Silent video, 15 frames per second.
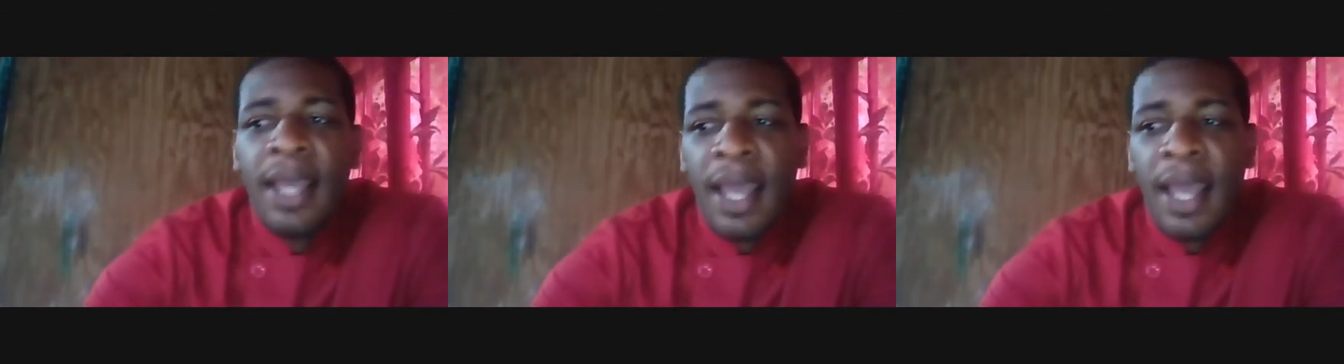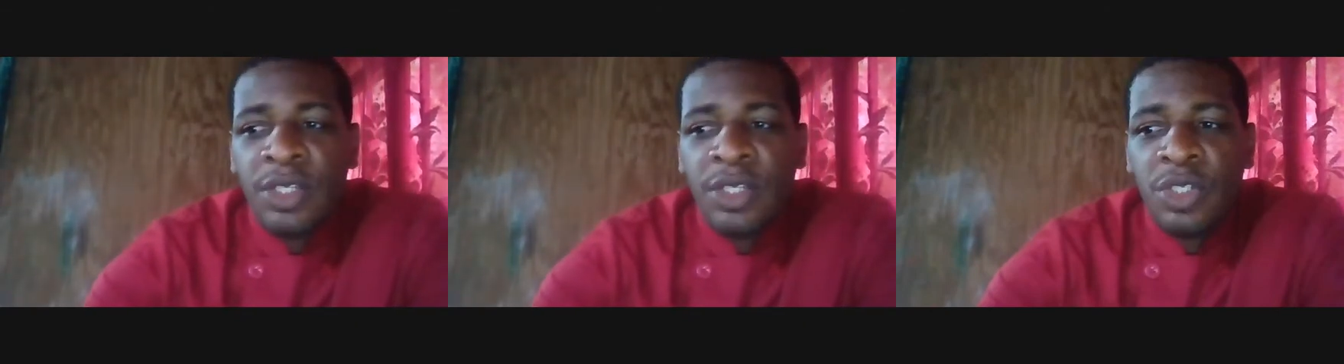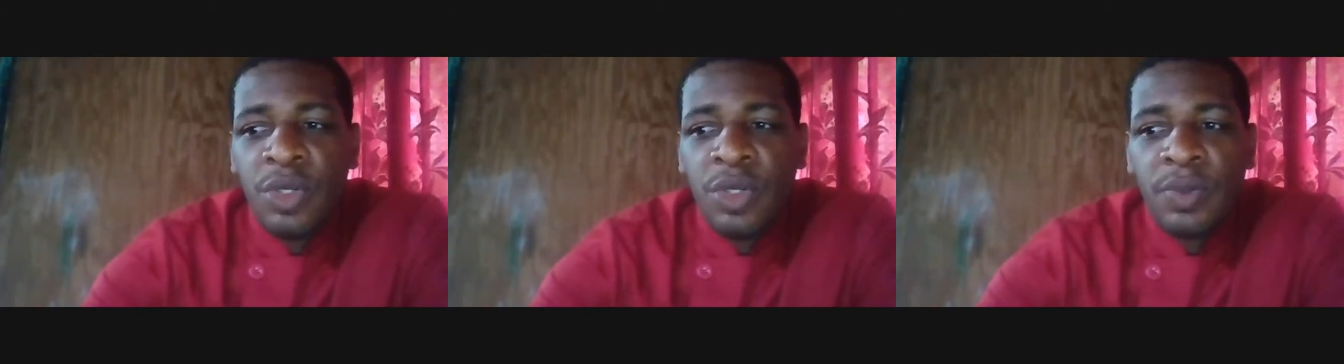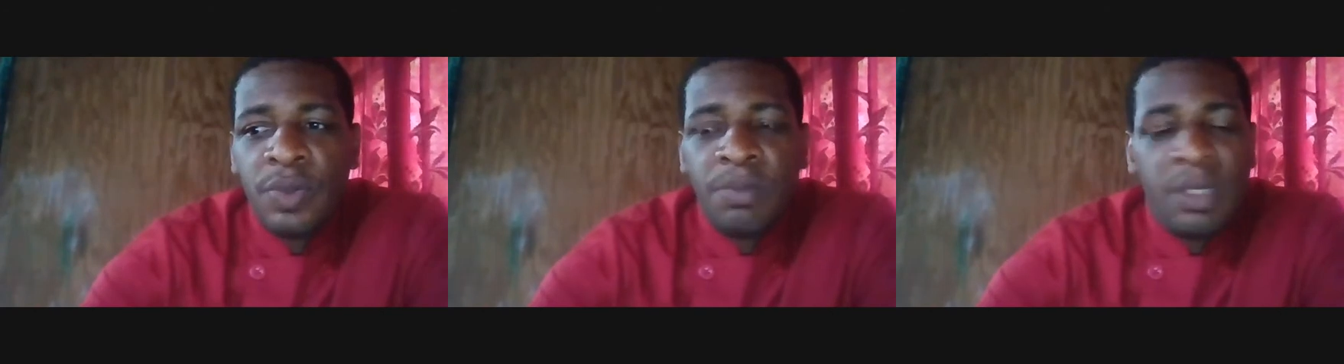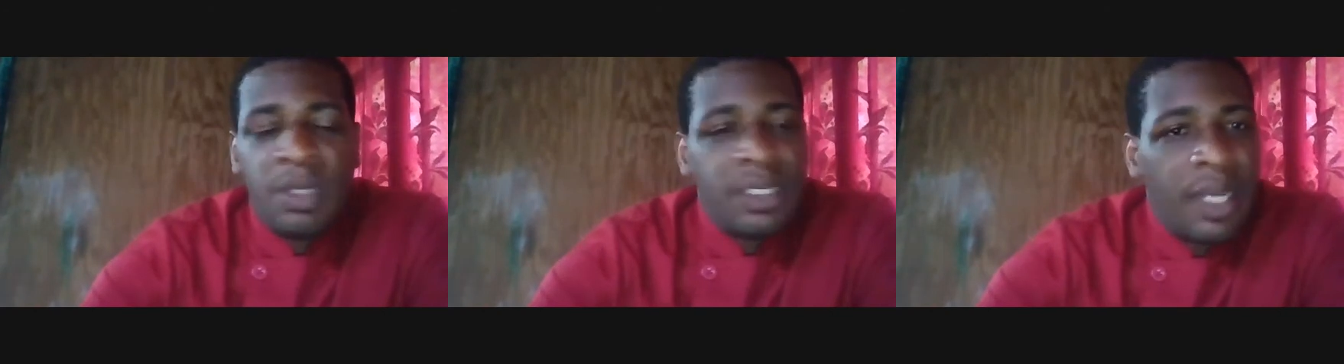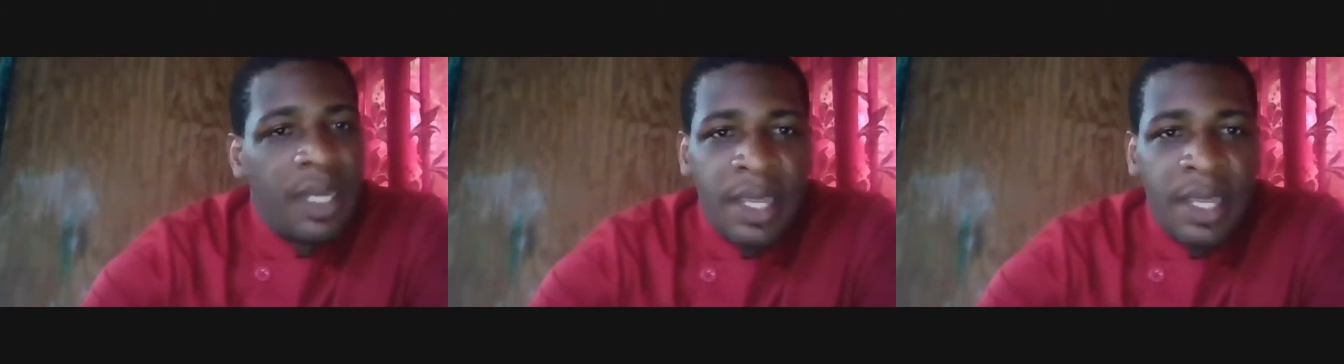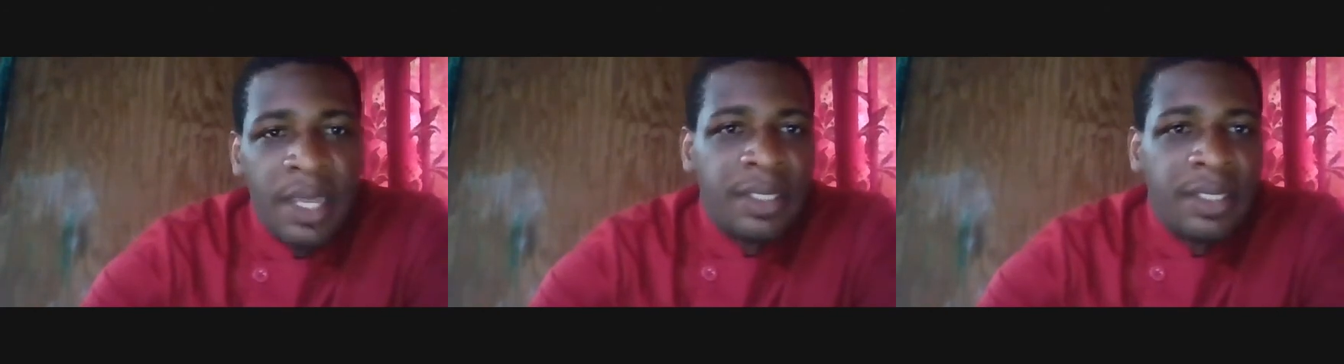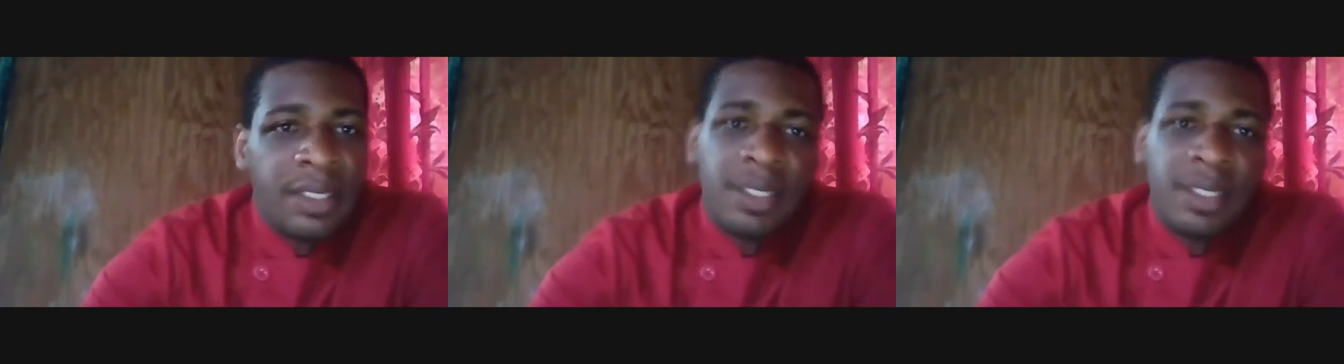Okay. And so they said, hey,
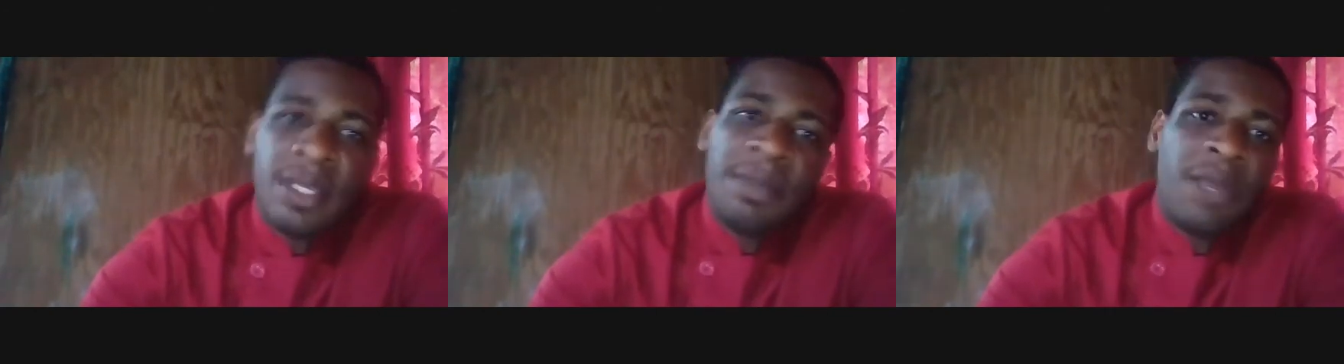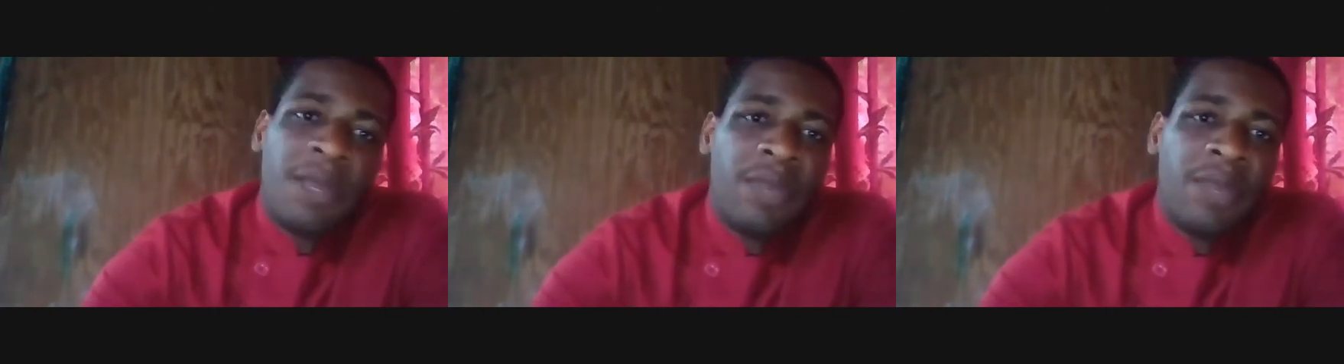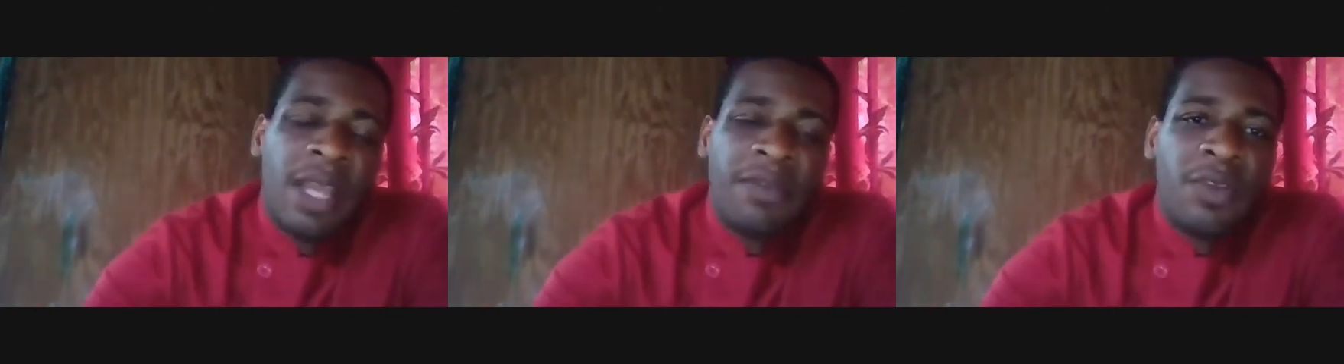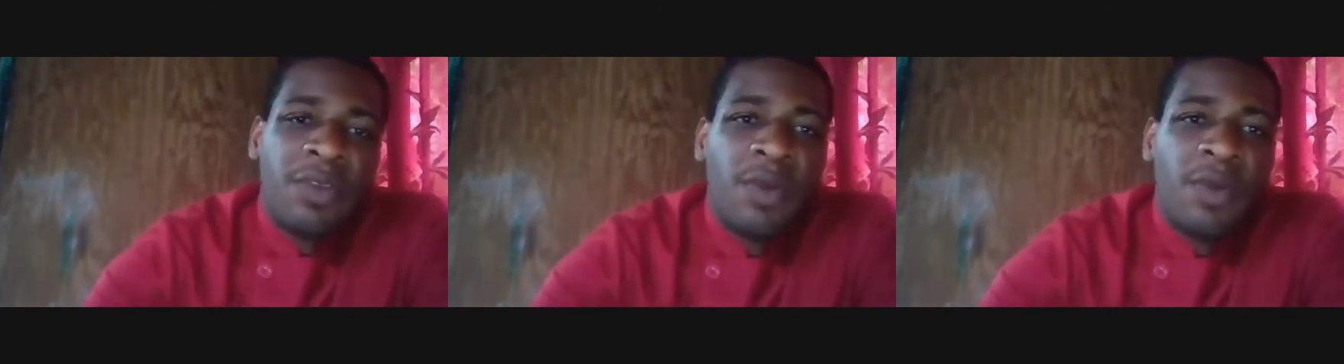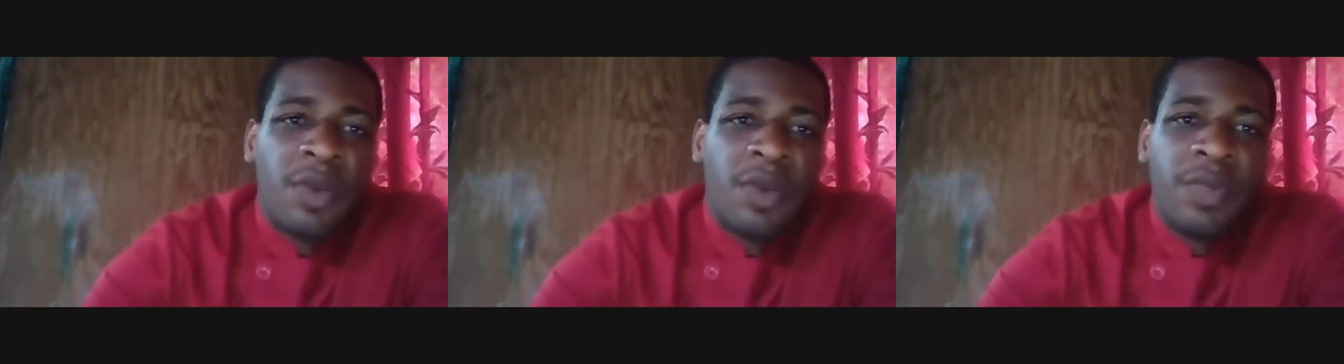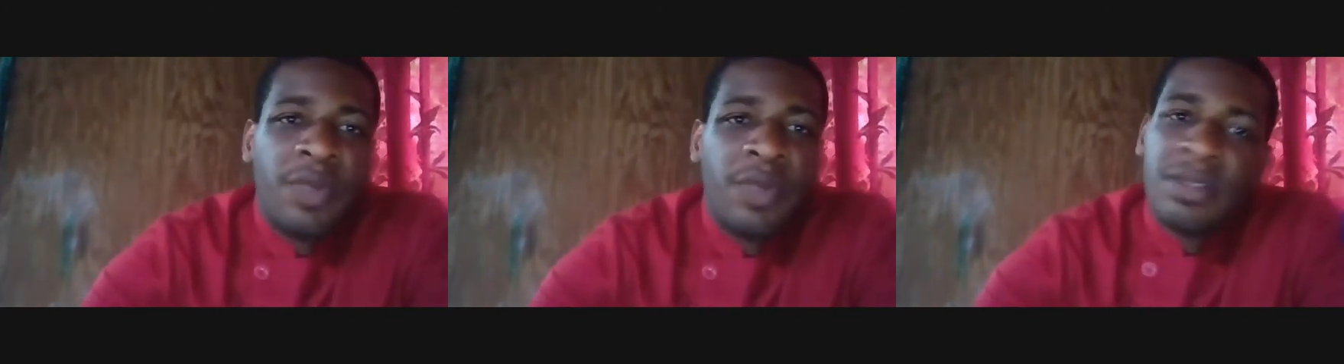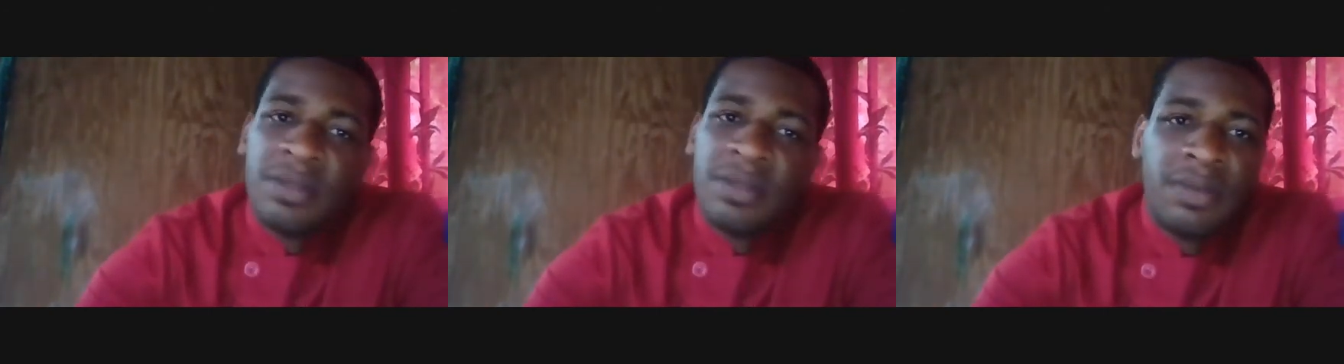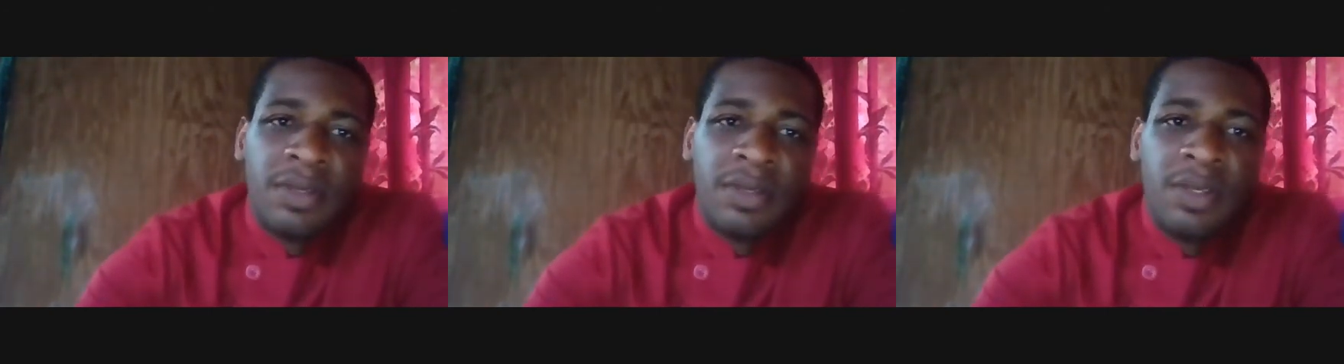the system that we have to work with,
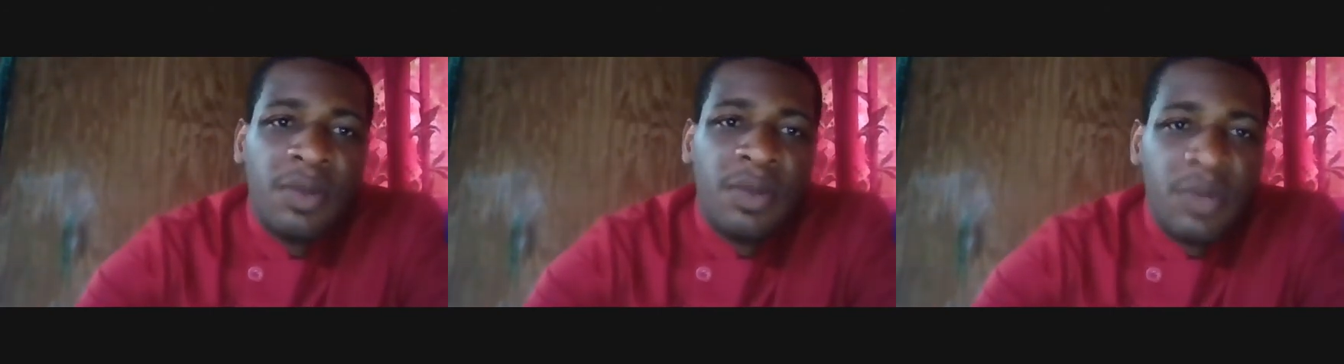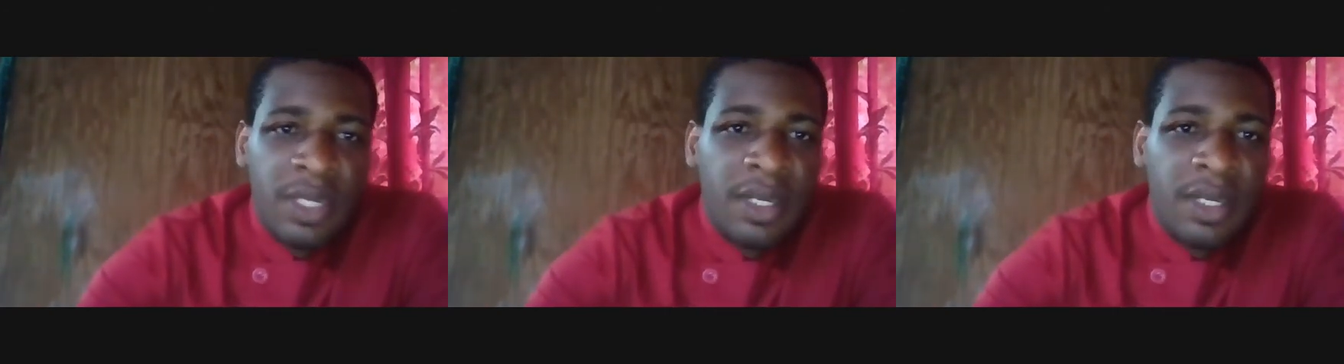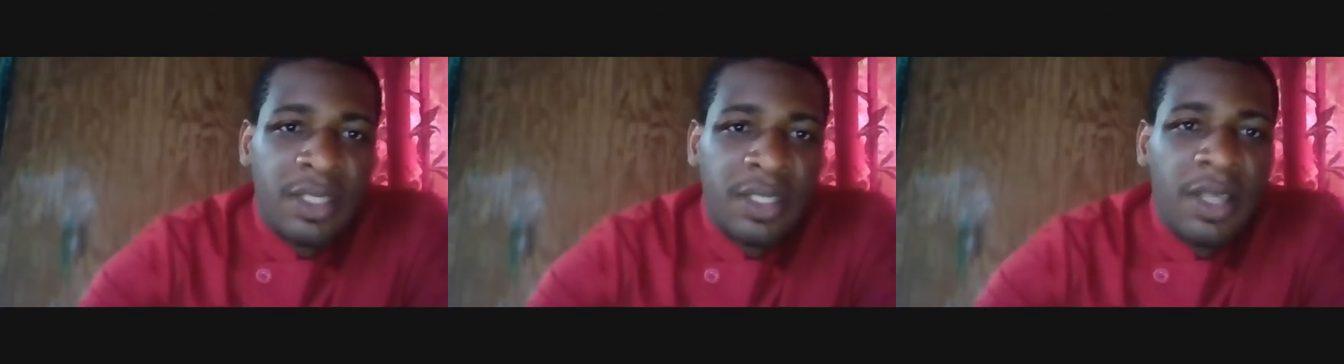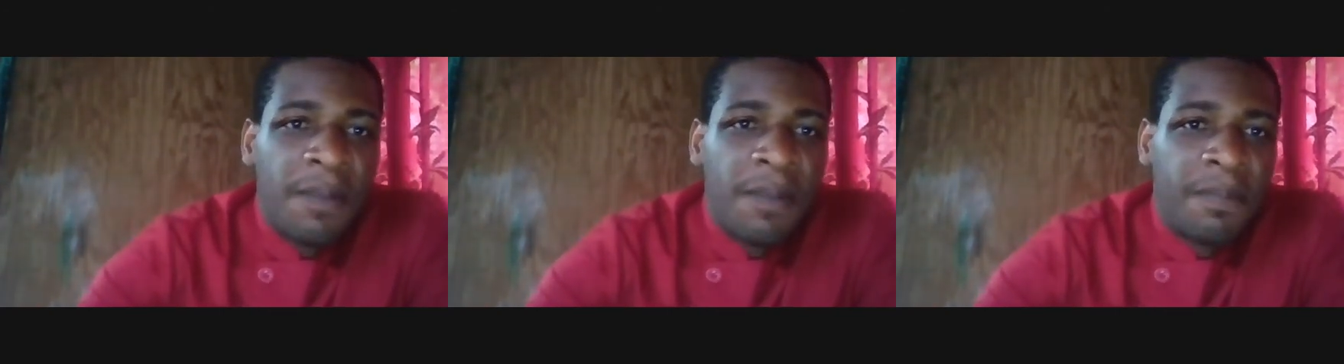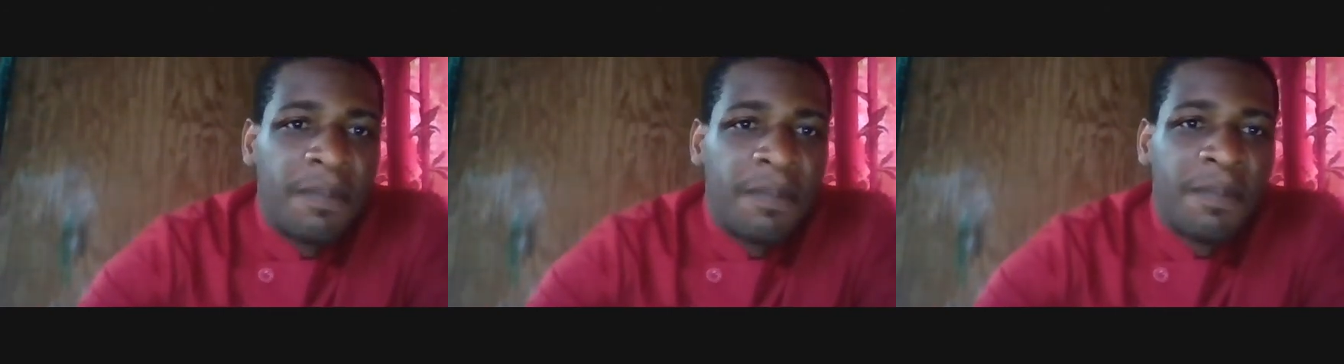you need a job.